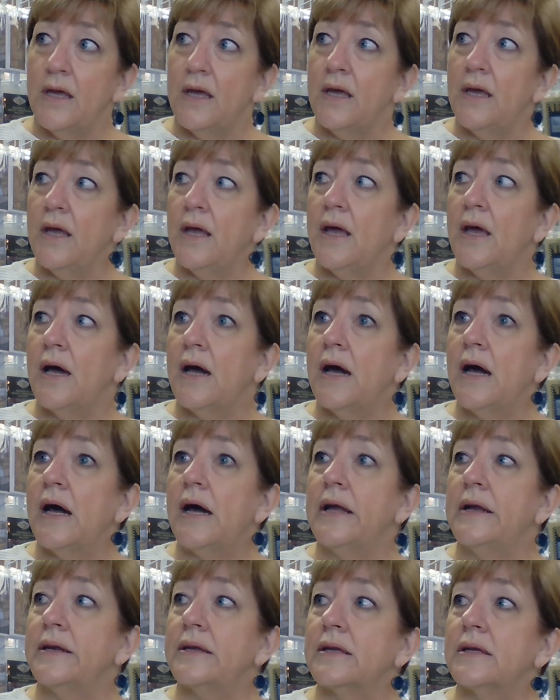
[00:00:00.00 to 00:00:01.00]

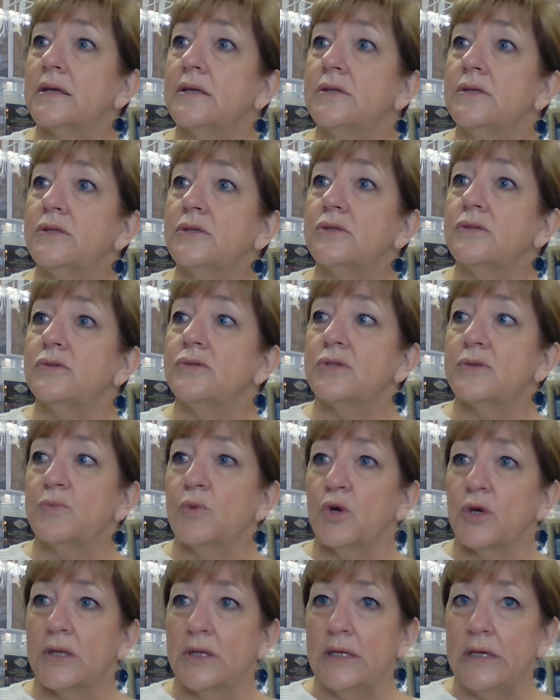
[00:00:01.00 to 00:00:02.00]
and do some
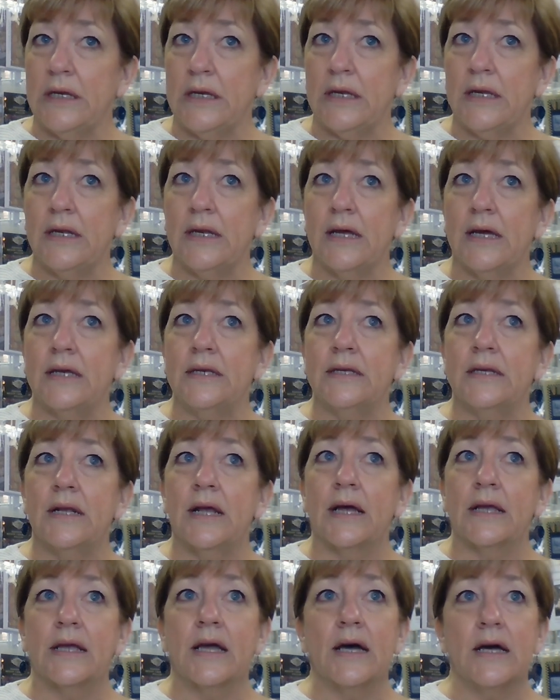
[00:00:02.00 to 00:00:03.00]
more cleaning.
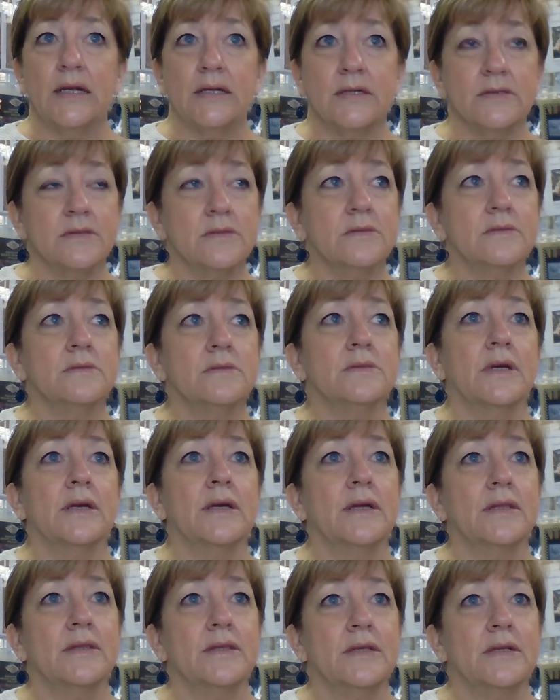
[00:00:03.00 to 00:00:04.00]
I got
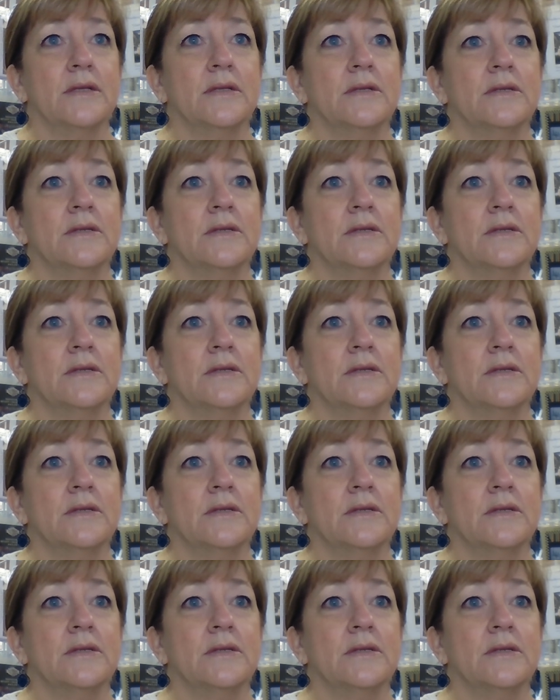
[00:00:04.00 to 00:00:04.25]
the